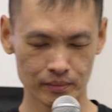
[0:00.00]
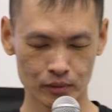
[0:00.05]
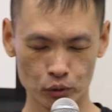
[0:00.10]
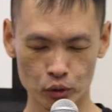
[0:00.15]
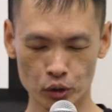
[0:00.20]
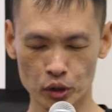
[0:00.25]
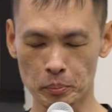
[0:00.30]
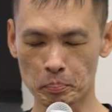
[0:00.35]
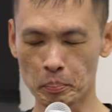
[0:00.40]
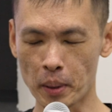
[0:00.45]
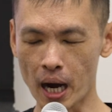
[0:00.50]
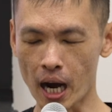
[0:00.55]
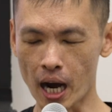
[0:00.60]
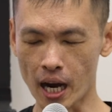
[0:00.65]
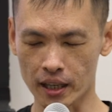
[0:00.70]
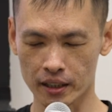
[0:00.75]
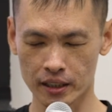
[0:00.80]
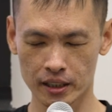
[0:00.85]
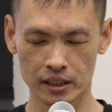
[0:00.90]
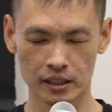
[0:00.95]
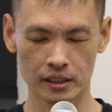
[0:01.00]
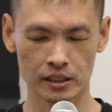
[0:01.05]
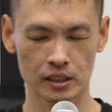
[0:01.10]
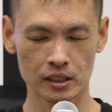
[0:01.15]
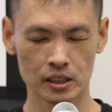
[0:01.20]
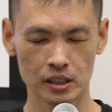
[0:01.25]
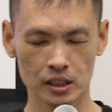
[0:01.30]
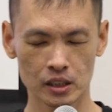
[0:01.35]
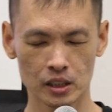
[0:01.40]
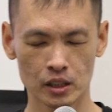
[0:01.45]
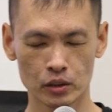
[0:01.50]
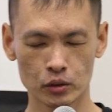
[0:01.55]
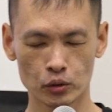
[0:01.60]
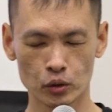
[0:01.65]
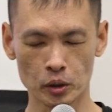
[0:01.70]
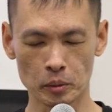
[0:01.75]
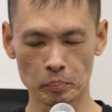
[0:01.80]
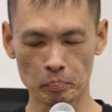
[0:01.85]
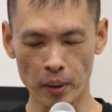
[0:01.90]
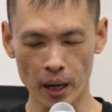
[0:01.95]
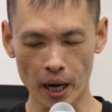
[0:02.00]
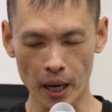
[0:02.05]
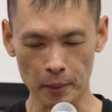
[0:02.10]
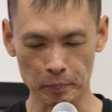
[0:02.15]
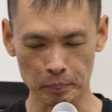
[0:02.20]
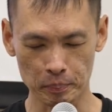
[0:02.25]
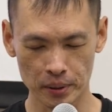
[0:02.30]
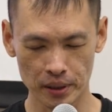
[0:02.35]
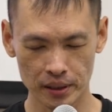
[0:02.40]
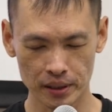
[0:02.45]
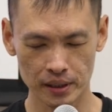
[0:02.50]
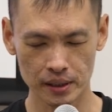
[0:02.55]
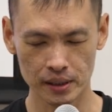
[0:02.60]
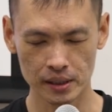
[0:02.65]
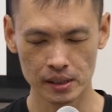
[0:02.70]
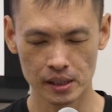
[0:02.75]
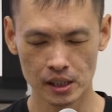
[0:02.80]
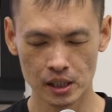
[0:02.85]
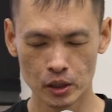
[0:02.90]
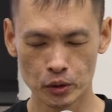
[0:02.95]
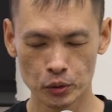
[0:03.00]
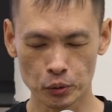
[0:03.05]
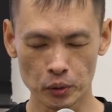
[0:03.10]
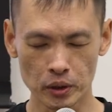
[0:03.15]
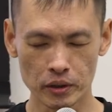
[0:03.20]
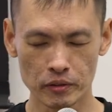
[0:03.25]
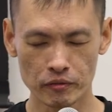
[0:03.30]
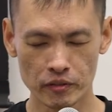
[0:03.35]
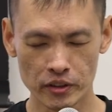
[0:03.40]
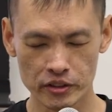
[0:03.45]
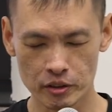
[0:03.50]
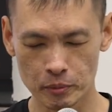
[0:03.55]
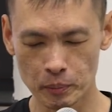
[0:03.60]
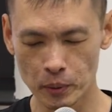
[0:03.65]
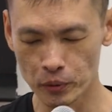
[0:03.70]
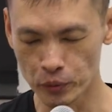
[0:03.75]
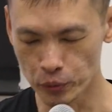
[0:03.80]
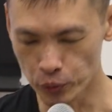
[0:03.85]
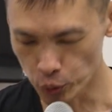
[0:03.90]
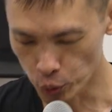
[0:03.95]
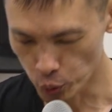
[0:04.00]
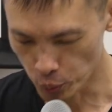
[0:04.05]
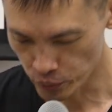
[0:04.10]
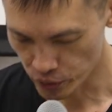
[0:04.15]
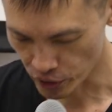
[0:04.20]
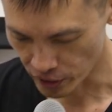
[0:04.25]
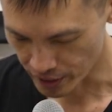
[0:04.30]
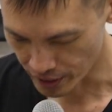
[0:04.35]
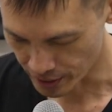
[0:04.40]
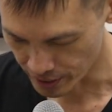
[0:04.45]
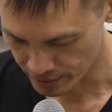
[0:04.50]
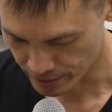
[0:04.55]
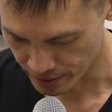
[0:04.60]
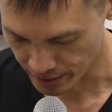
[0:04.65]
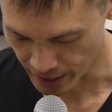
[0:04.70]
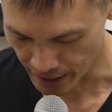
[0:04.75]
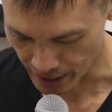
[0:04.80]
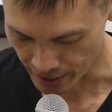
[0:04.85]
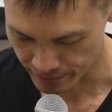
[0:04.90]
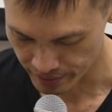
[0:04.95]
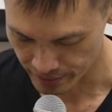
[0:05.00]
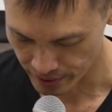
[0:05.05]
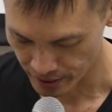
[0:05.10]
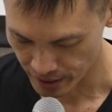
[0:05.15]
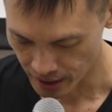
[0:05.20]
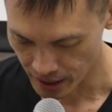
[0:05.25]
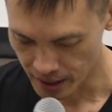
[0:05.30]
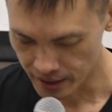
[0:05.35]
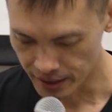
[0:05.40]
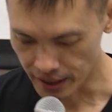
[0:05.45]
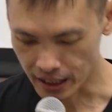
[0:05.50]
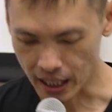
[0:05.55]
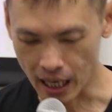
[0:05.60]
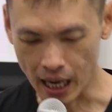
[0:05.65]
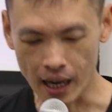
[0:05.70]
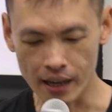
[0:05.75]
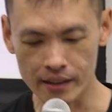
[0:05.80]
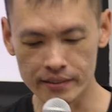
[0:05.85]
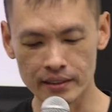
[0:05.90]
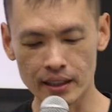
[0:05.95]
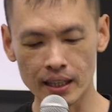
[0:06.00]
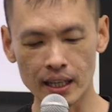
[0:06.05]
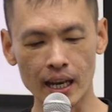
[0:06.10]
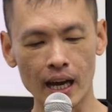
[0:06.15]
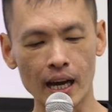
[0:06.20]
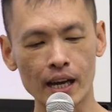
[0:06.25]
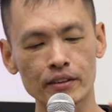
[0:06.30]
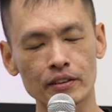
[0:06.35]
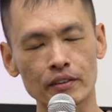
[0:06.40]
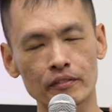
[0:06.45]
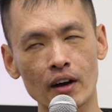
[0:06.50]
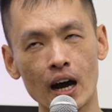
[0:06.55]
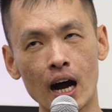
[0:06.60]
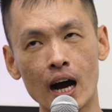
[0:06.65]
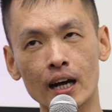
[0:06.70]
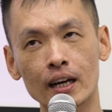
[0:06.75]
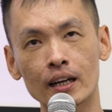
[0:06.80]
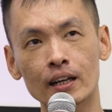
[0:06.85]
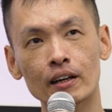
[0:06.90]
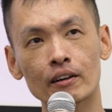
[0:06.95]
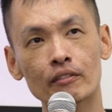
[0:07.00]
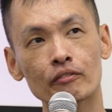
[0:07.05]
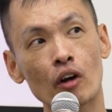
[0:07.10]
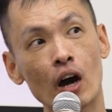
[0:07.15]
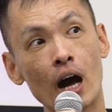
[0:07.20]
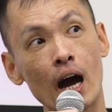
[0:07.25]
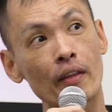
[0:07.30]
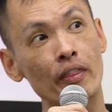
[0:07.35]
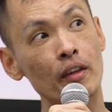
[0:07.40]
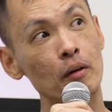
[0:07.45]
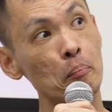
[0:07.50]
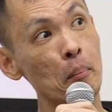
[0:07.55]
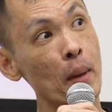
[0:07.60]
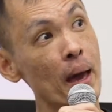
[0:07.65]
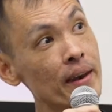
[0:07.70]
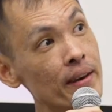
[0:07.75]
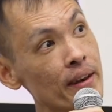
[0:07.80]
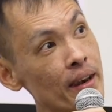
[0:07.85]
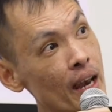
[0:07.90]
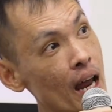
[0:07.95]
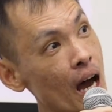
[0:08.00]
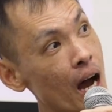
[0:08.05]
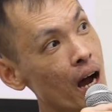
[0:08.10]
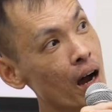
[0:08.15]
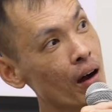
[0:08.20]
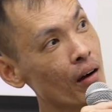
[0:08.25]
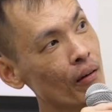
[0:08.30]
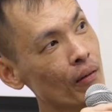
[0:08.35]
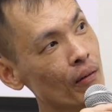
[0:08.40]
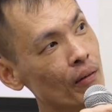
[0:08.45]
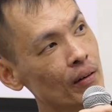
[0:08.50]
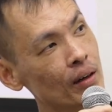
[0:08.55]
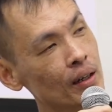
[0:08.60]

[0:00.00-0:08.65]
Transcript: to the park, to the pub, to invisible rooms on the internet. They cast their lines of hunger for other men now.